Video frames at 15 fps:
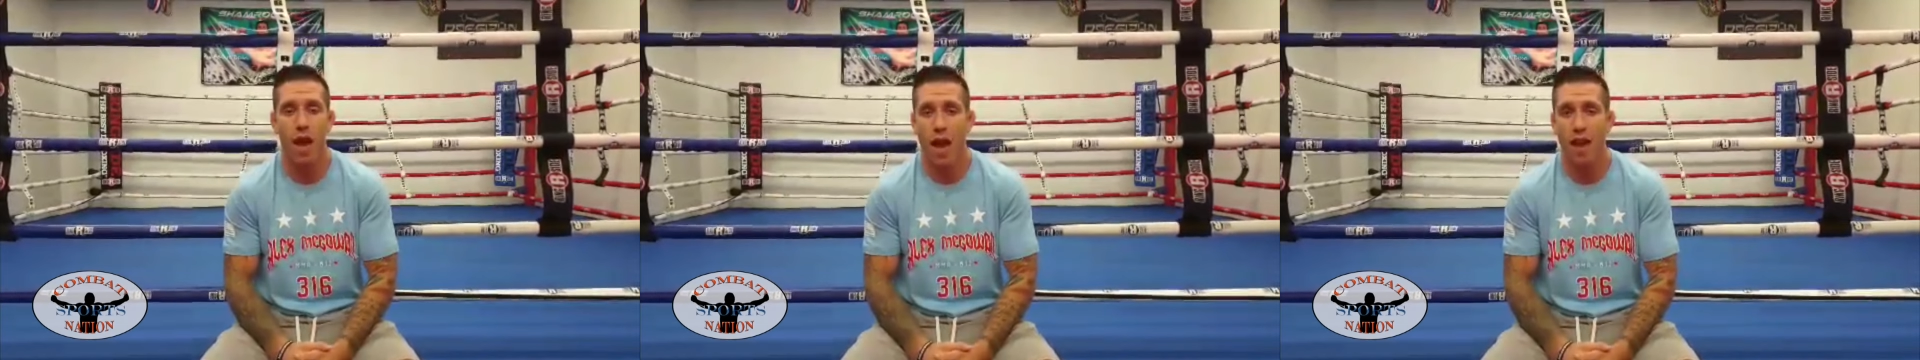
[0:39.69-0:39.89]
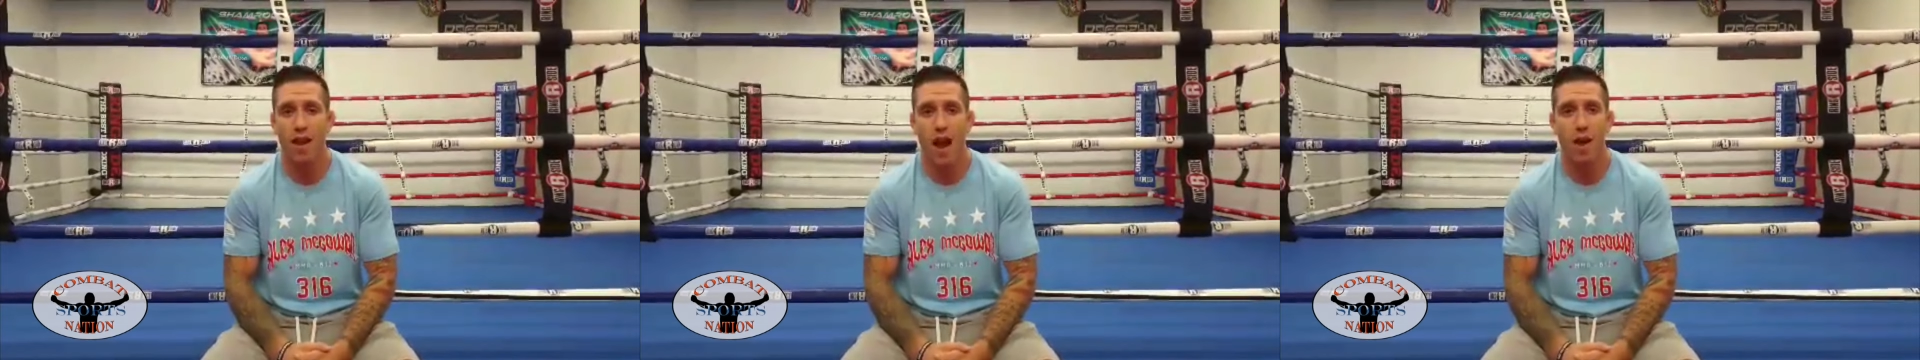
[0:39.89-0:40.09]

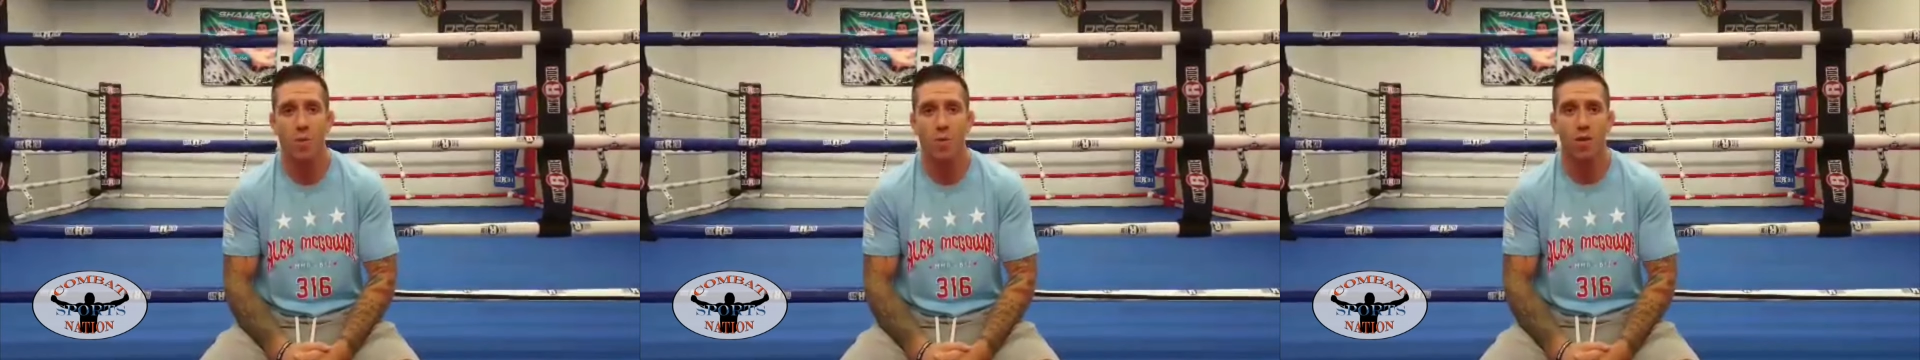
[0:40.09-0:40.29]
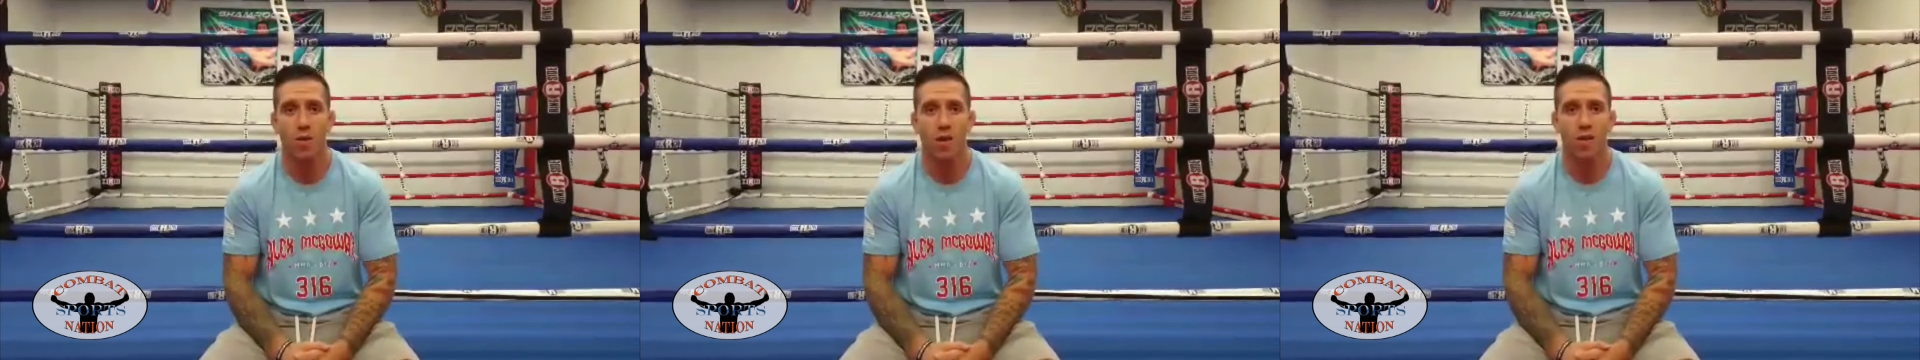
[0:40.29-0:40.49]
and I
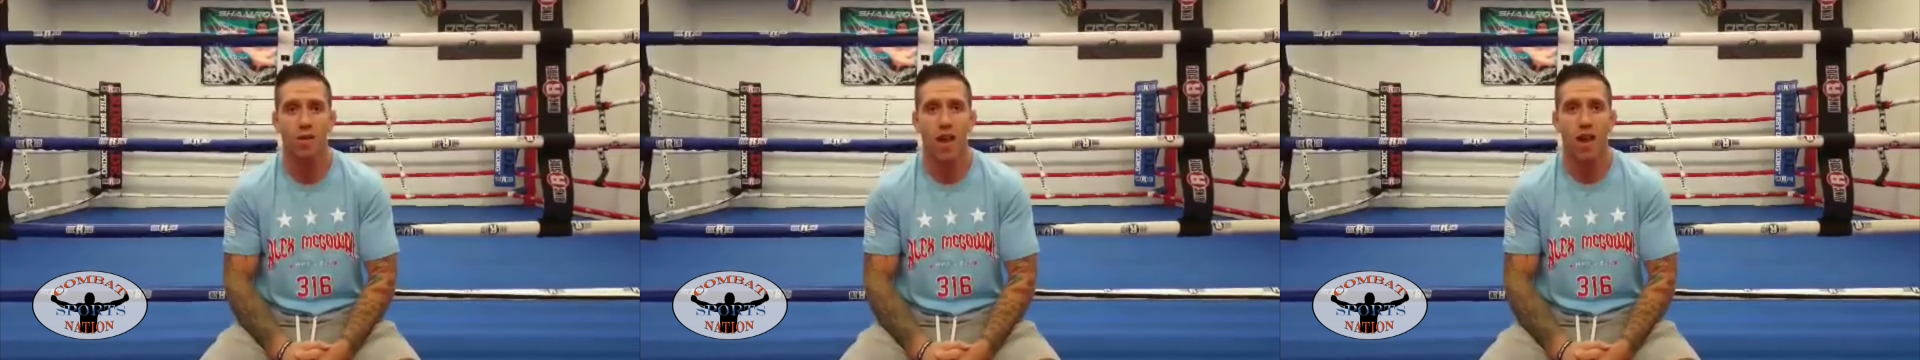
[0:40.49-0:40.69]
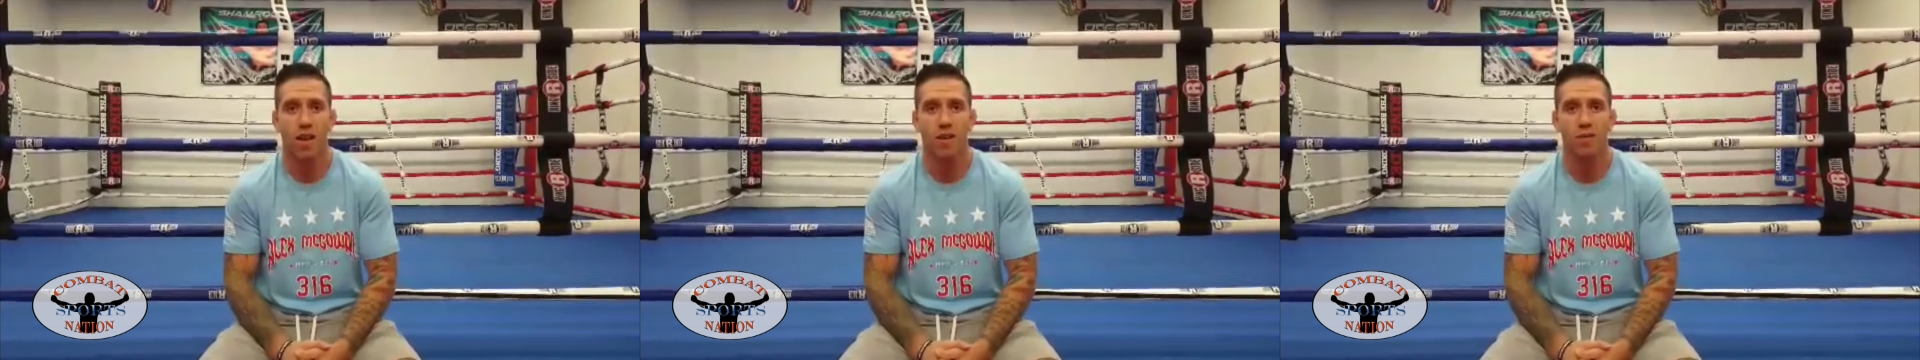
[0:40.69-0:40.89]
really think
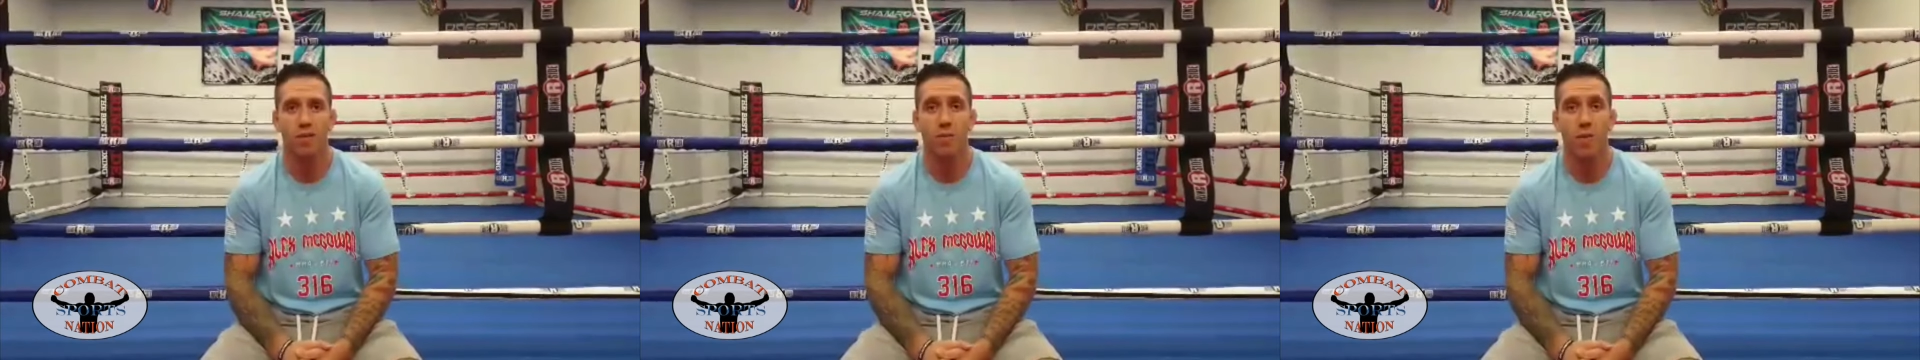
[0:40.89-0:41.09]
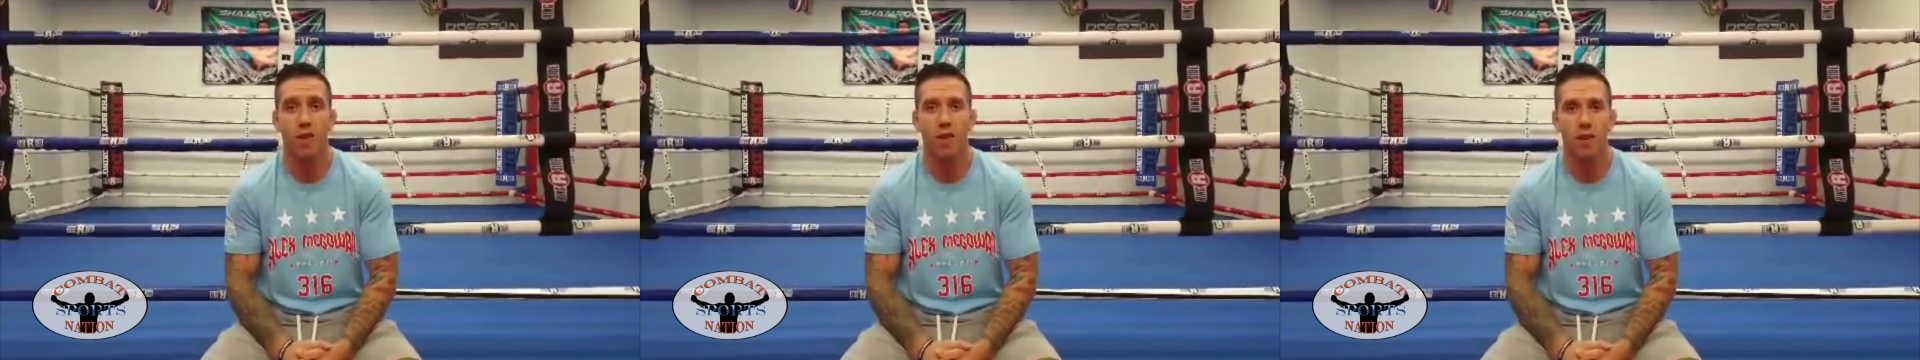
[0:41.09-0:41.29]
that gives
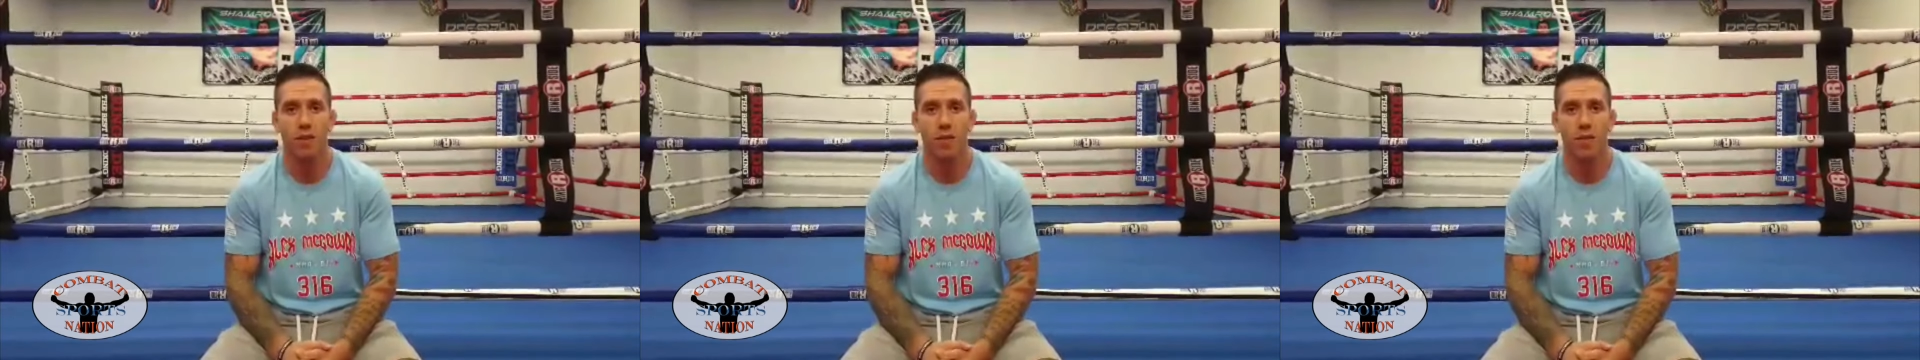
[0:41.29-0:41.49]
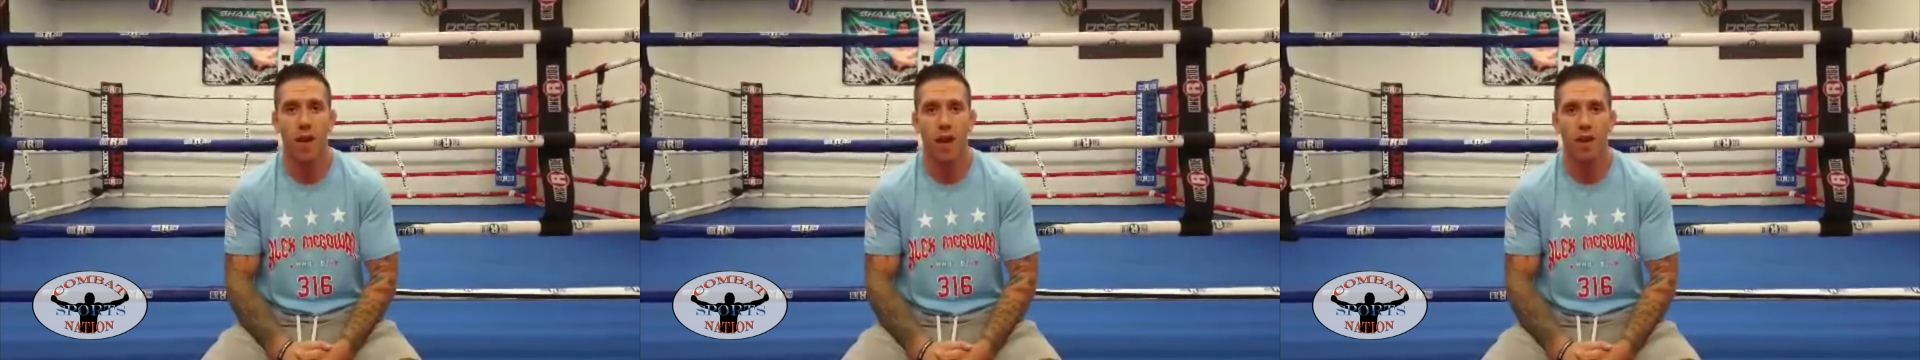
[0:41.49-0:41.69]
me an
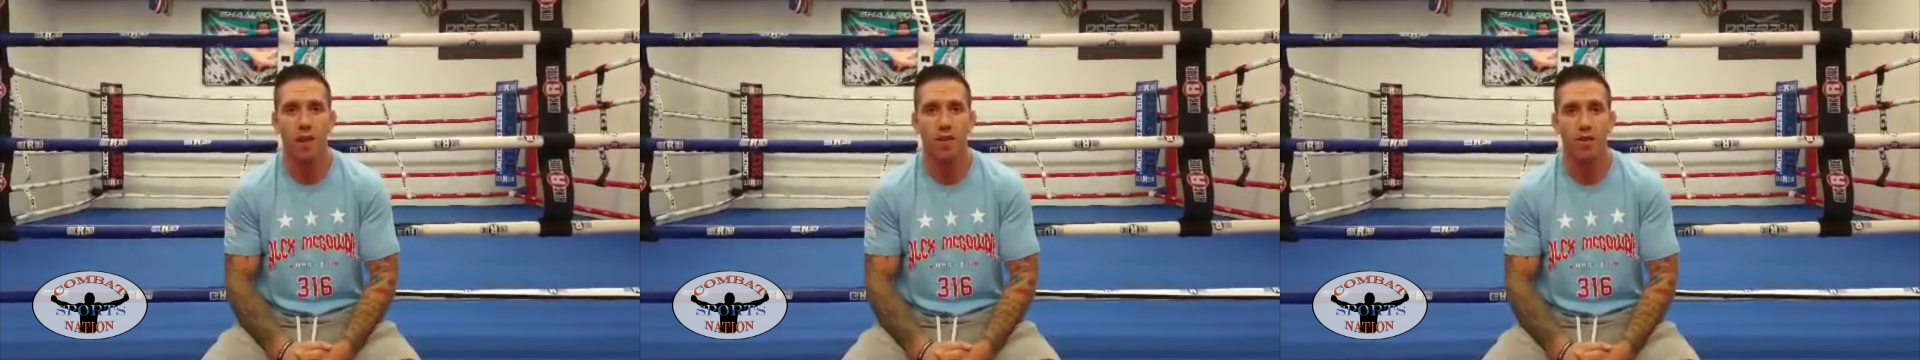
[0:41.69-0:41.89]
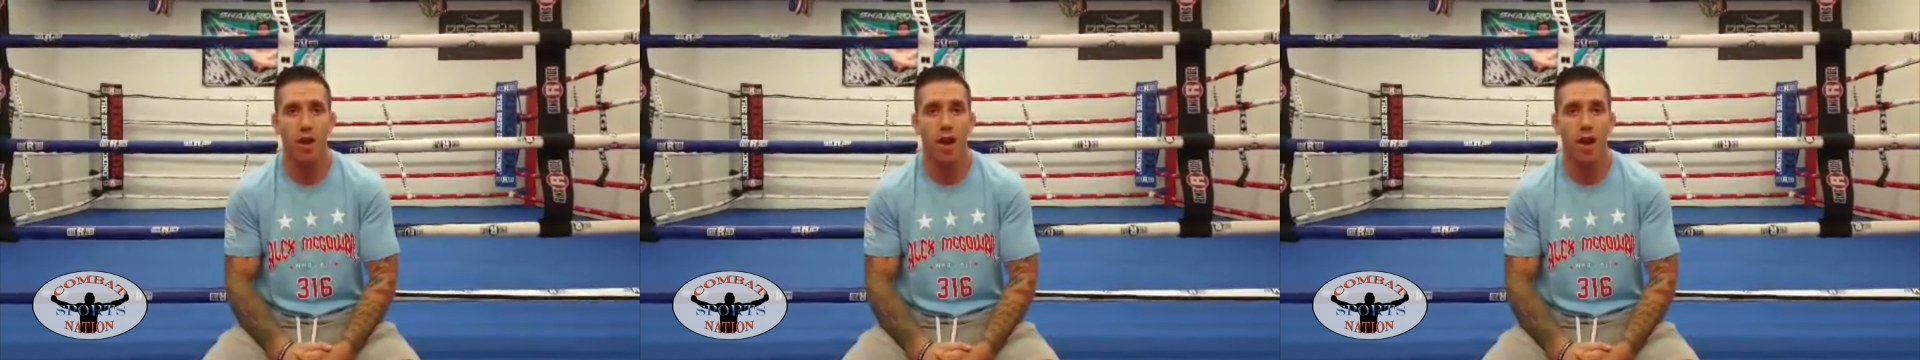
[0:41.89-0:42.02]
advantage.